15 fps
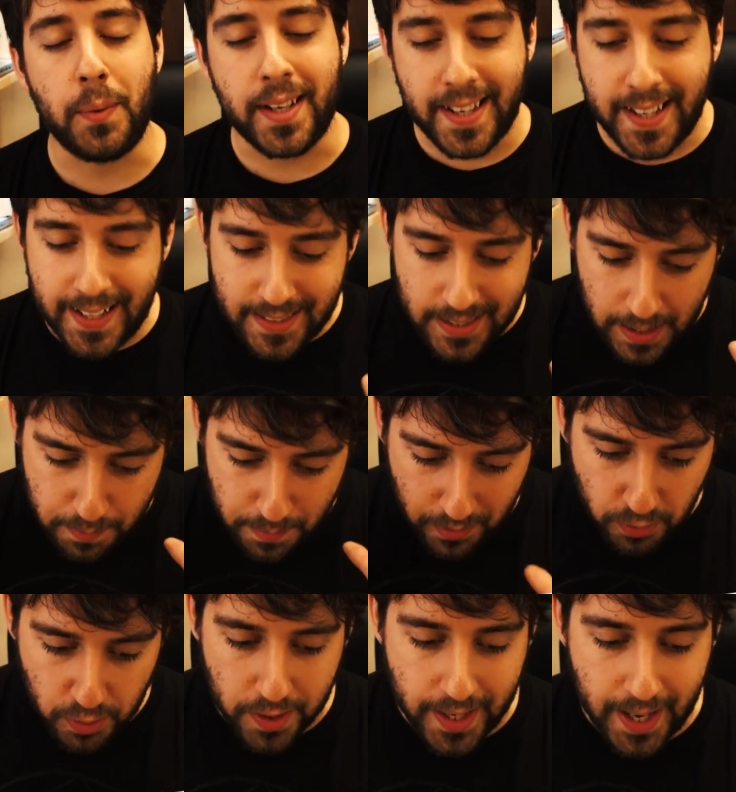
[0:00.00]
We need to give him a
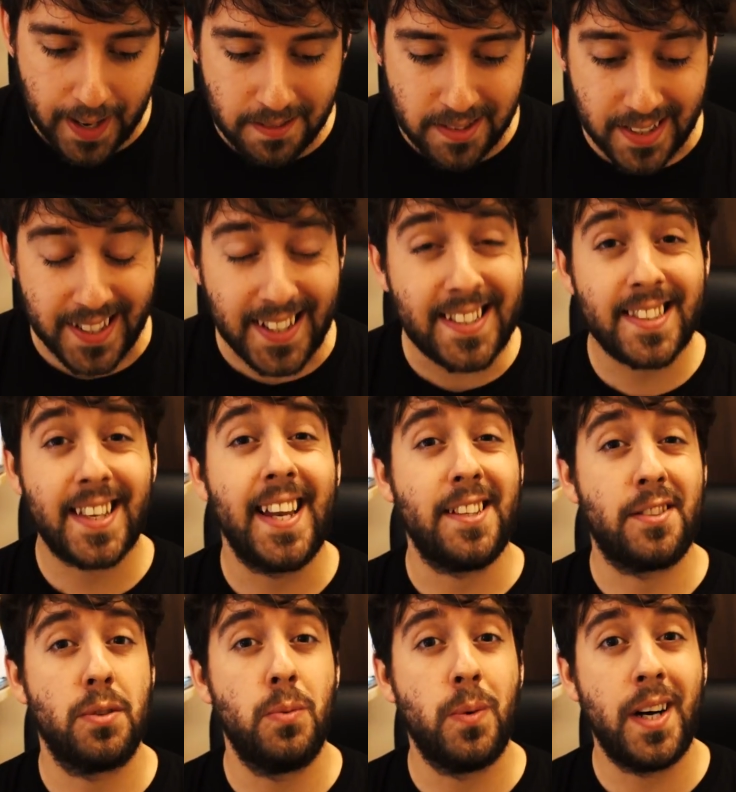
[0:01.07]
run of games. He needs to get
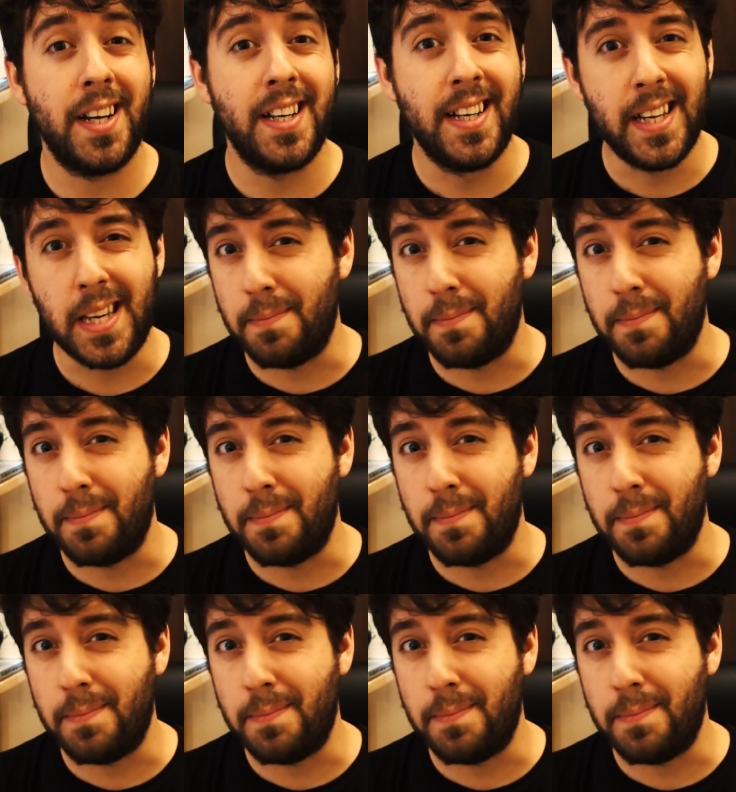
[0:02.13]
it somewhere.